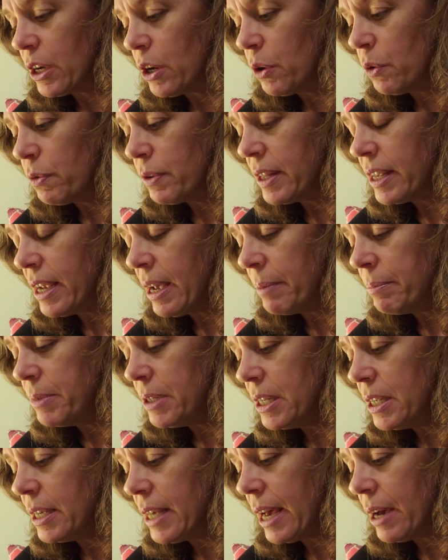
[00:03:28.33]
over the
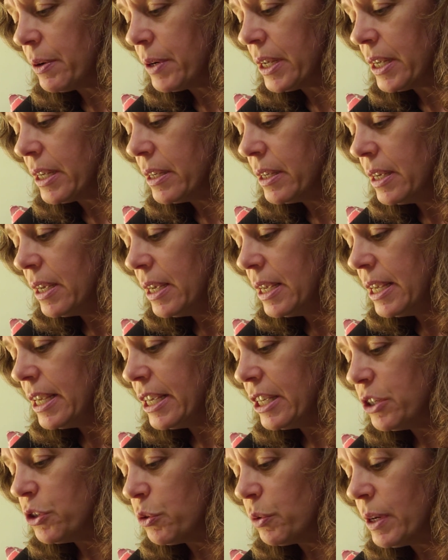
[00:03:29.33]
empty county, he
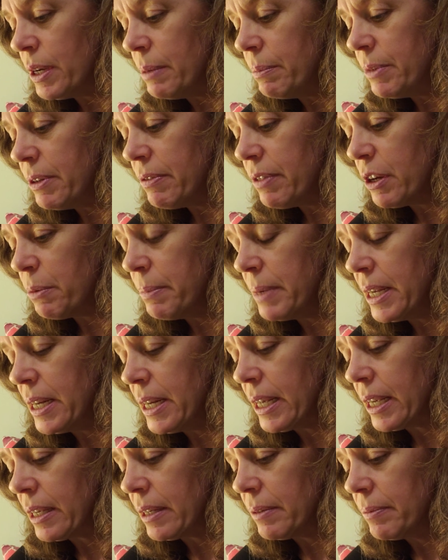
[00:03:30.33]
had dreamed of their
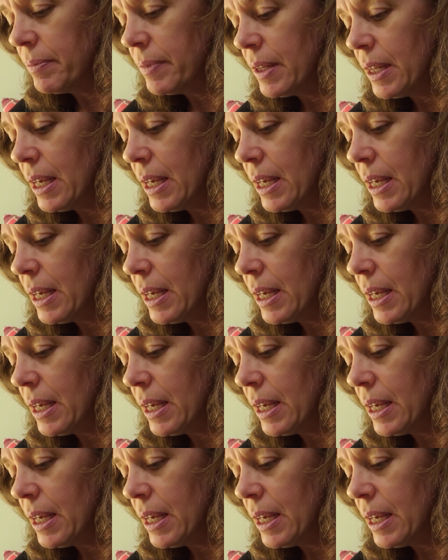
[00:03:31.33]
meeting.